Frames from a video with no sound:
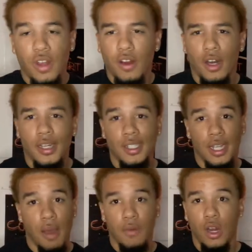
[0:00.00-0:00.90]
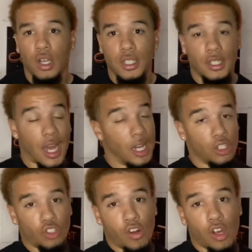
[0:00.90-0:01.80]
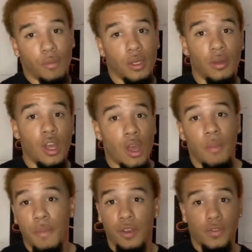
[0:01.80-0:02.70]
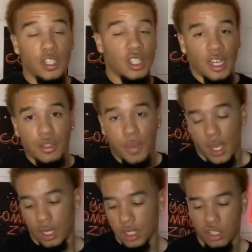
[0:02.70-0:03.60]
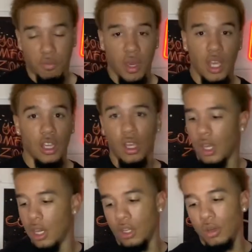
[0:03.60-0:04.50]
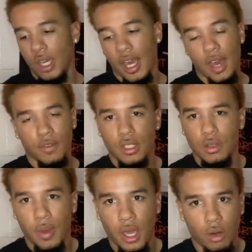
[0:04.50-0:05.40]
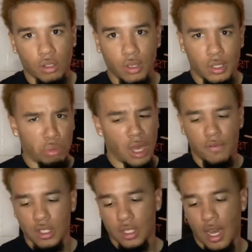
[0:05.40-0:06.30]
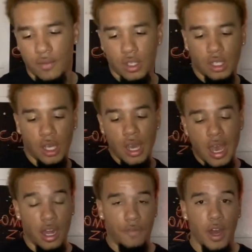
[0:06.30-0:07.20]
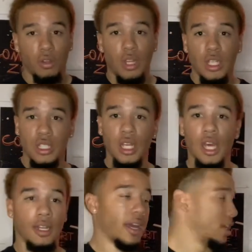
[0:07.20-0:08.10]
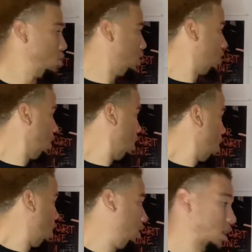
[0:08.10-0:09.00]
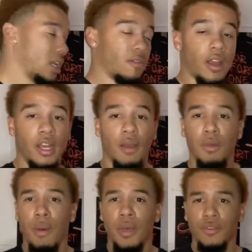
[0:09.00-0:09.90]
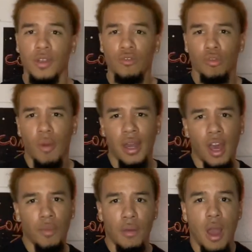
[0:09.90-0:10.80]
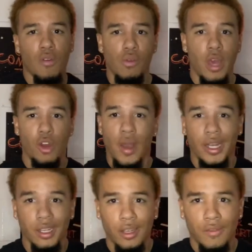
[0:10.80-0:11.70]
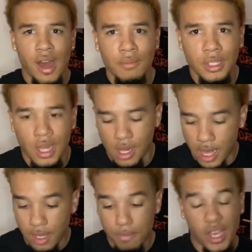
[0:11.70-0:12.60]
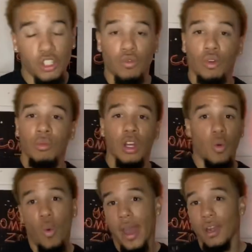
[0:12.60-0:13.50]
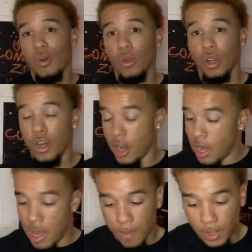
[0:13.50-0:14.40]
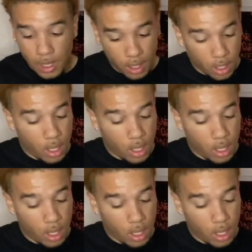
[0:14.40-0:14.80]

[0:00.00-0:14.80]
very artistic. I'm very artistic. I like to draw, but my best friend, she likes to paint. Get some paint. And you need canvases to paint on, so get some canvases, obviously. And the final thing is a neon light. As you can see, neon light right here. I'm in my best friend's room right now, but in my room, y'all know I got the good vibes. Neon light makes your room look way cooler. But yeah,